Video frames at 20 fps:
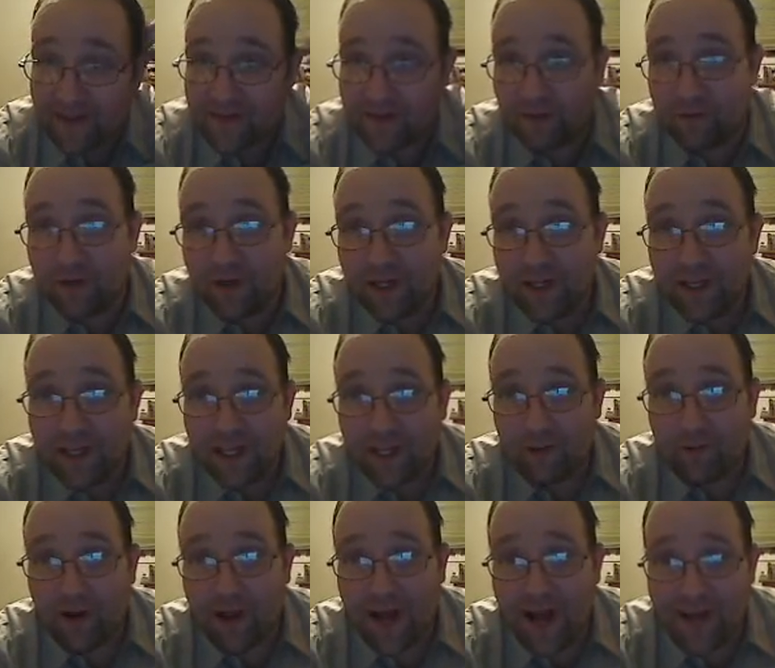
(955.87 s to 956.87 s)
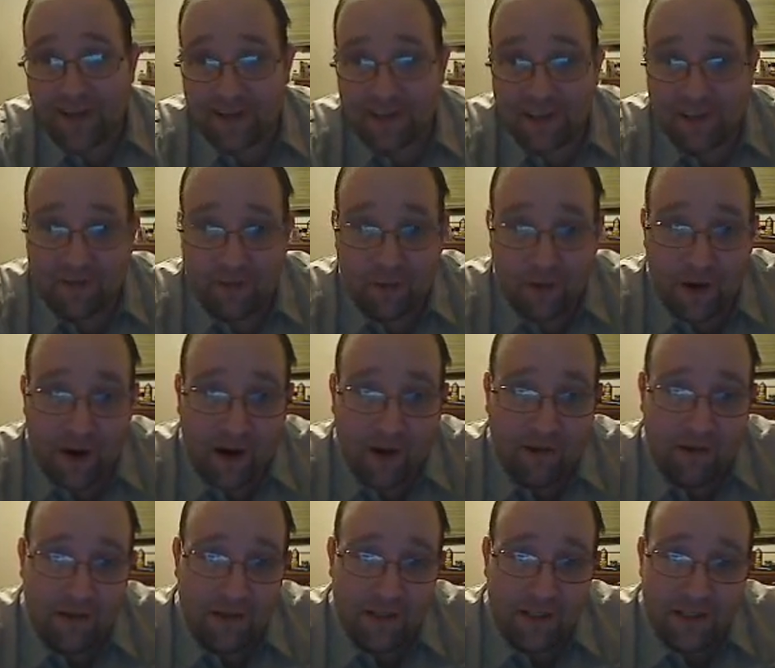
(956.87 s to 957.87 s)
Keep praying for us. Good Lord
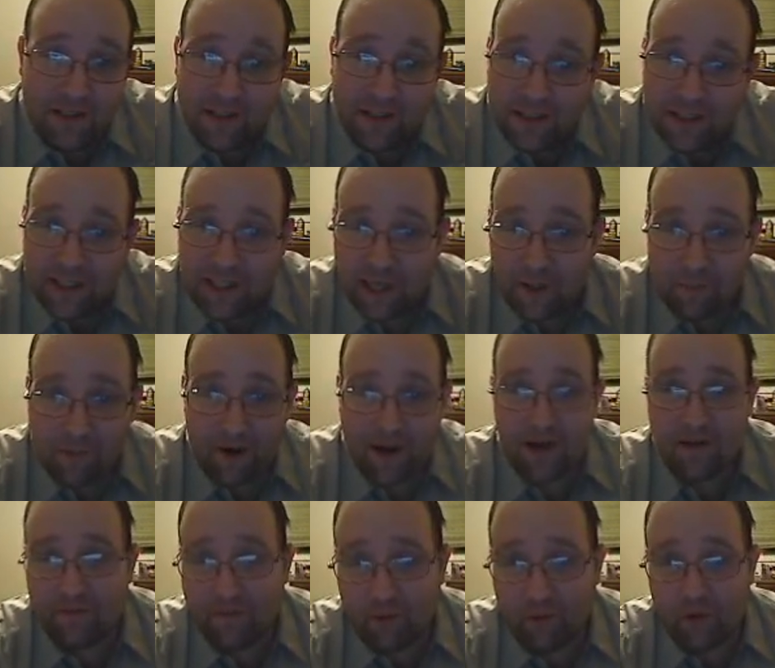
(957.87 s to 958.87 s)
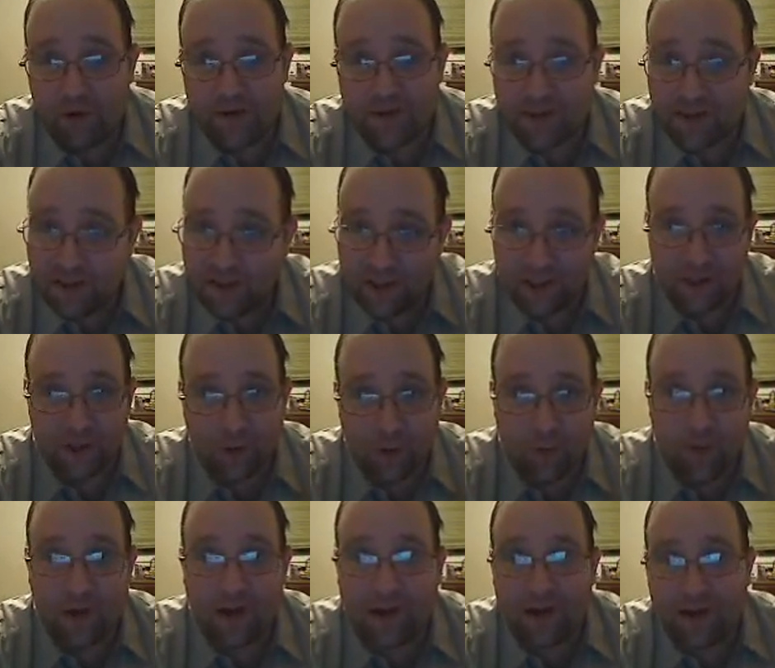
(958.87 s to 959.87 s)
willing, I'll be back tomorrow night. Until I see
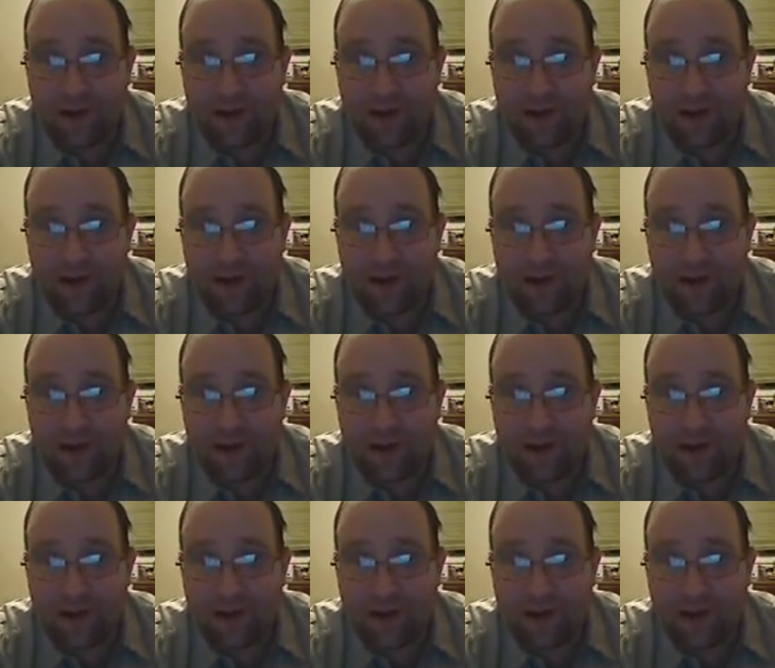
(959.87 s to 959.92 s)
you all